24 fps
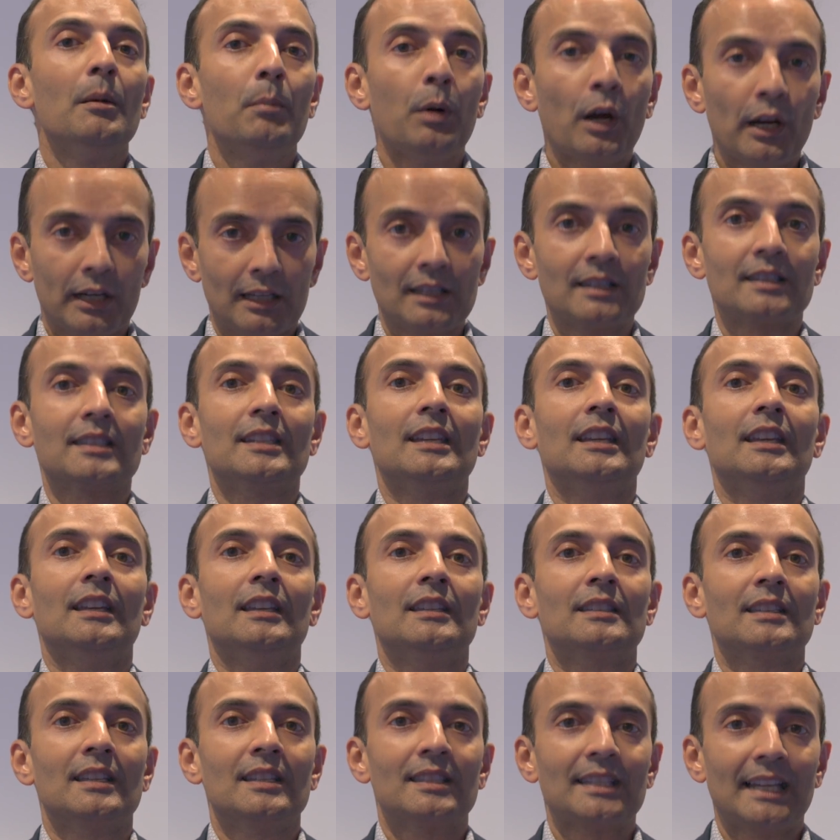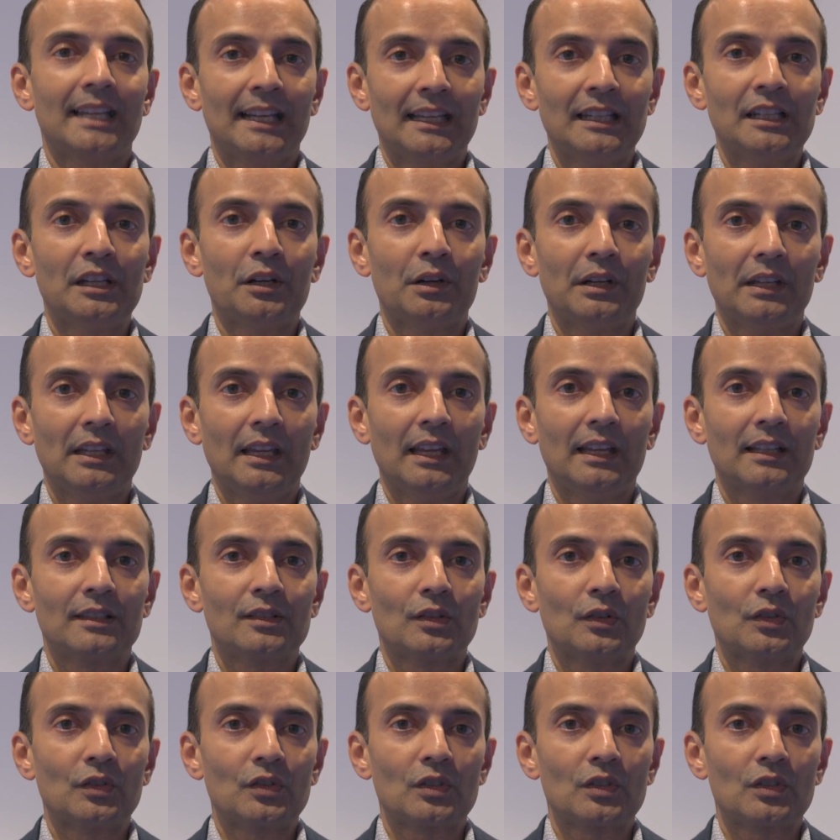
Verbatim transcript: Parkinson's and secondary cancer.